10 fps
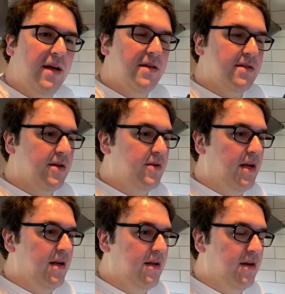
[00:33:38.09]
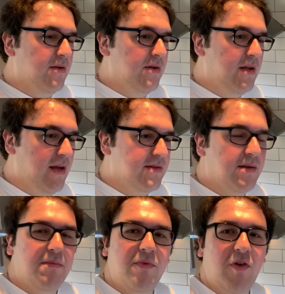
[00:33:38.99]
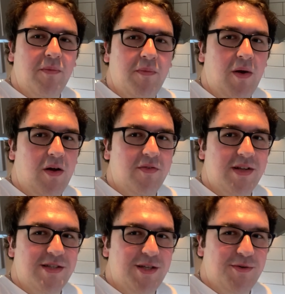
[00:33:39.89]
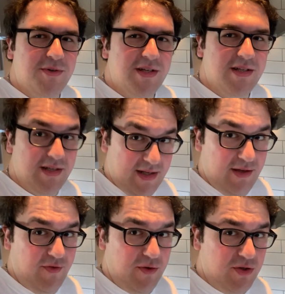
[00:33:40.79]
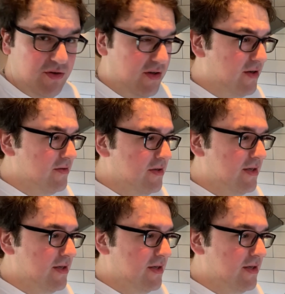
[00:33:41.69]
so that, you know, he has something from all of this too in the future, you know,